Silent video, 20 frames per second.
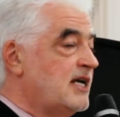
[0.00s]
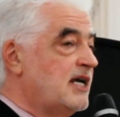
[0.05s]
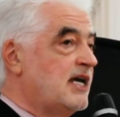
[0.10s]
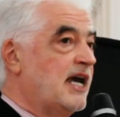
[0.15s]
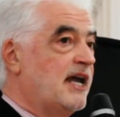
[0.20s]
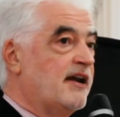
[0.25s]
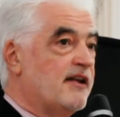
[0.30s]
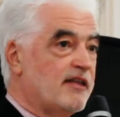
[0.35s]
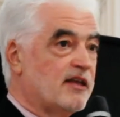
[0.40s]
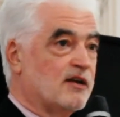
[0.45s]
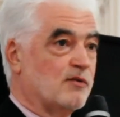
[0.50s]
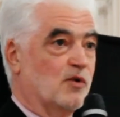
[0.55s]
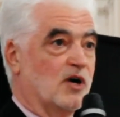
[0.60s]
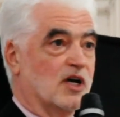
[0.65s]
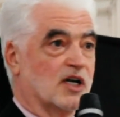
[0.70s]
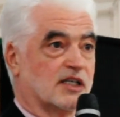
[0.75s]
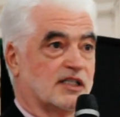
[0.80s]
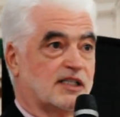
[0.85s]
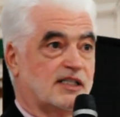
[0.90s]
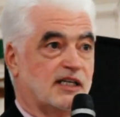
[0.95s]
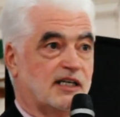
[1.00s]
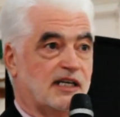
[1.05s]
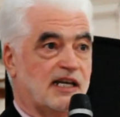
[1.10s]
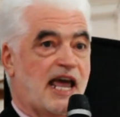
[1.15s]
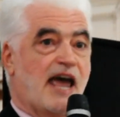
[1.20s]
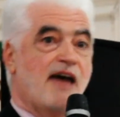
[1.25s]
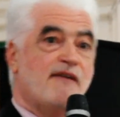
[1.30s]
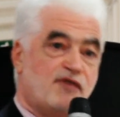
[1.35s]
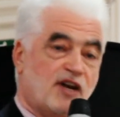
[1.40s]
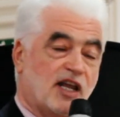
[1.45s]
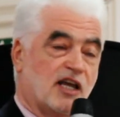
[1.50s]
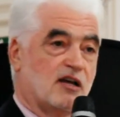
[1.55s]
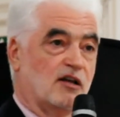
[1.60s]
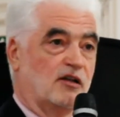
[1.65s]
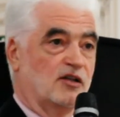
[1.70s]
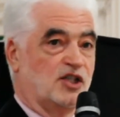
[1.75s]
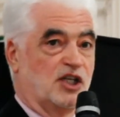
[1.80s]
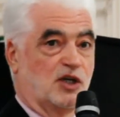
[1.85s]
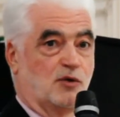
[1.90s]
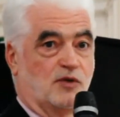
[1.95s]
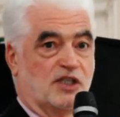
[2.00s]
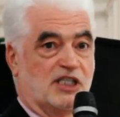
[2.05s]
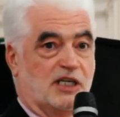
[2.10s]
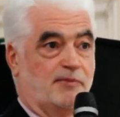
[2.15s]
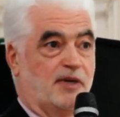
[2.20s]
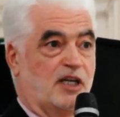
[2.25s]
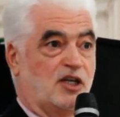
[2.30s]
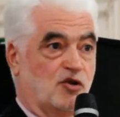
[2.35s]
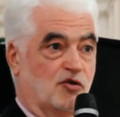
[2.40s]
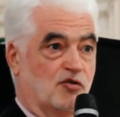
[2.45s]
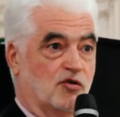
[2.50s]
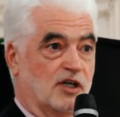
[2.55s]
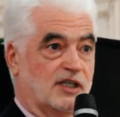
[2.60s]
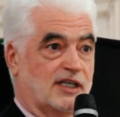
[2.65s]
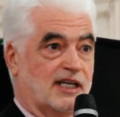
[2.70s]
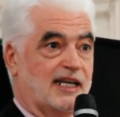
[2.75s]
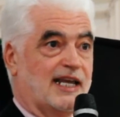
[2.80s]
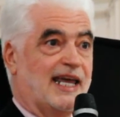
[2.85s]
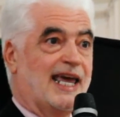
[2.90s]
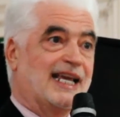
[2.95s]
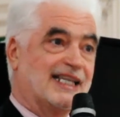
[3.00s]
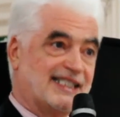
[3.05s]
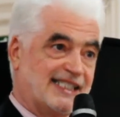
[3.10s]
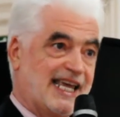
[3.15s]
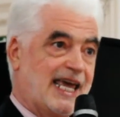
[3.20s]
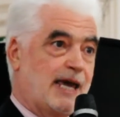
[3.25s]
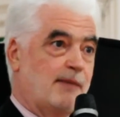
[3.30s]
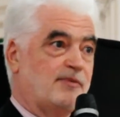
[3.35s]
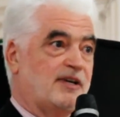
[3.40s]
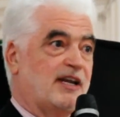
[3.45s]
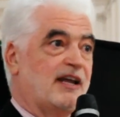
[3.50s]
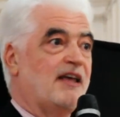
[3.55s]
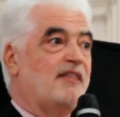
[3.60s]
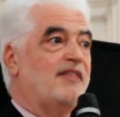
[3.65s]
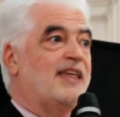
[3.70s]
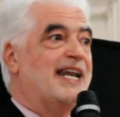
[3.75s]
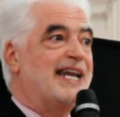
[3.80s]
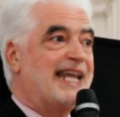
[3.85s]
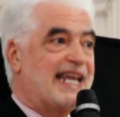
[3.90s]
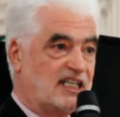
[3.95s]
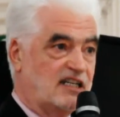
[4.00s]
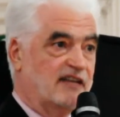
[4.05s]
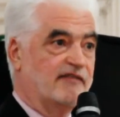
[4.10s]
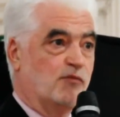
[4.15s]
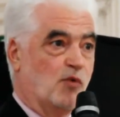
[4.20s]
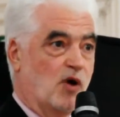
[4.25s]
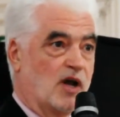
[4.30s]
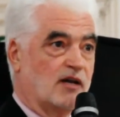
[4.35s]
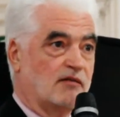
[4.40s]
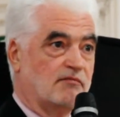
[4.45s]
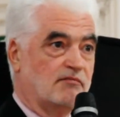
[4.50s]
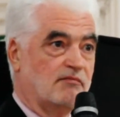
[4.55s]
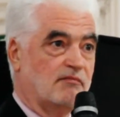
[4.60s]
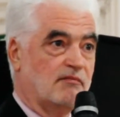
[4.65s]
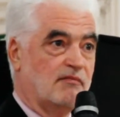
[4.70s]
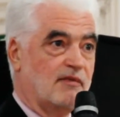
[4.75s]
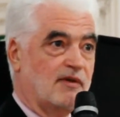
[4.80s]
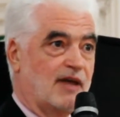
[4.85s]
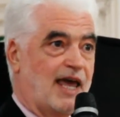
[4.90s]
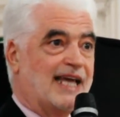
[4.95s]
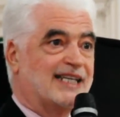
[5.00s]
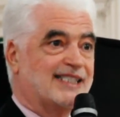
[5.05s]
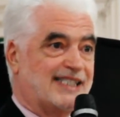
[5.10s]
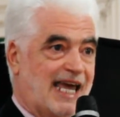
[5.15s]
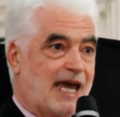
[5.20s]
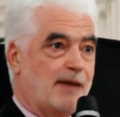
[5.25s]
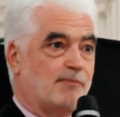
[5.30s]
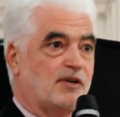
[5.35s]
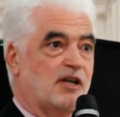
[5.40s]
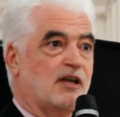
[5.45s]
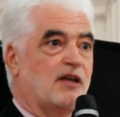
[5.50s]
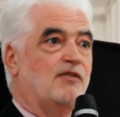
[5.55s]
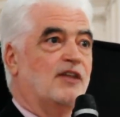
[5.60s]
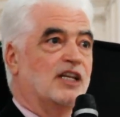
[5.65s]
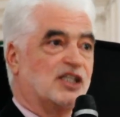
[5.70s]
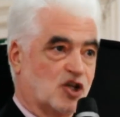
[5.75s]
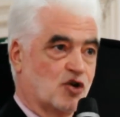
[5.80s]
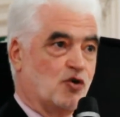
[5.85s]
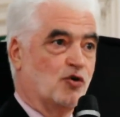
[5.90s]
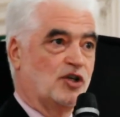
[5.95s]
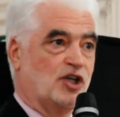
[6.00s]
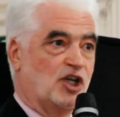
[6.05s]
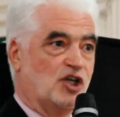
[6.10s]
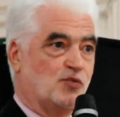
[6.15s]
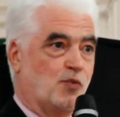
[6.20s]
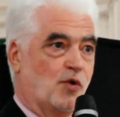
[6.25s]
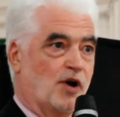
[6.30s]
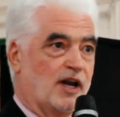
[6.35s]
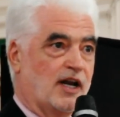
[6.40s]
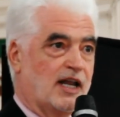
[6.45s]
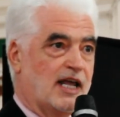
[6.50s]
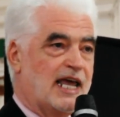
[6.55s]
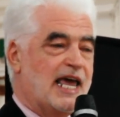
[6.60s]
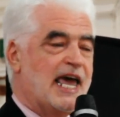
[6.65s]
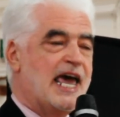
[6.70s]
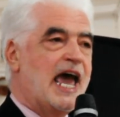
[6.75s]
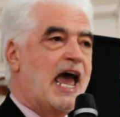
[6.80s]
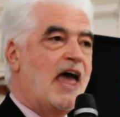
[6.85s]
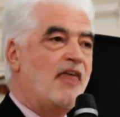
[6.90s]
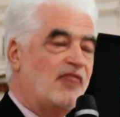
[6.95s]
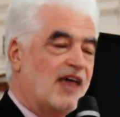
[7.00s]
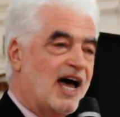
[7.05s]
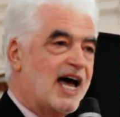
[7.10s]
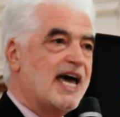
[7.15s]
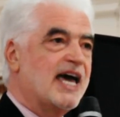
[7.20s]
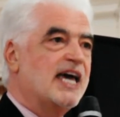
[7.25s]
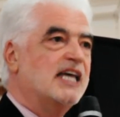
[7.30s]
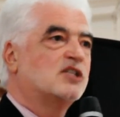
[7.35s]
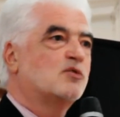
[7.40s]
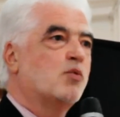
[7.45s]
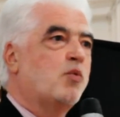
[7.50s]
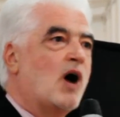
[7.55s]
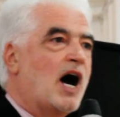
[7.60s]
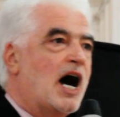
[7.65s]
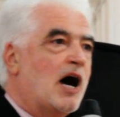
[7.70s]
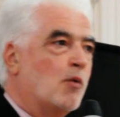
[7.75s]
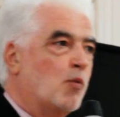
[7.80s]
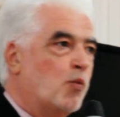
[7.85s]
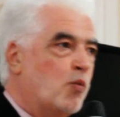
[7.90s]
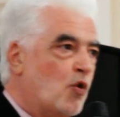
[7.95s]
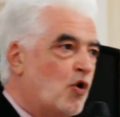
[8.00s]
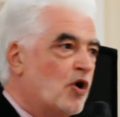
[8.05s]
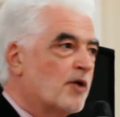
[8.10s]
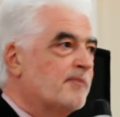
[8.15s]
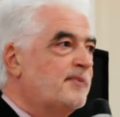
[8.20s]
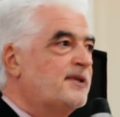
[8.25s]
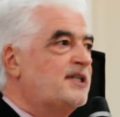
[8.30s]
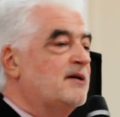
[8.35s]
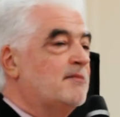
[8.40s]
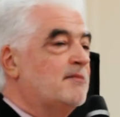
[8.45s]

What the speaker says: In other words, every culture was to be taught except the native one, except the Scottish one. And that is what a warped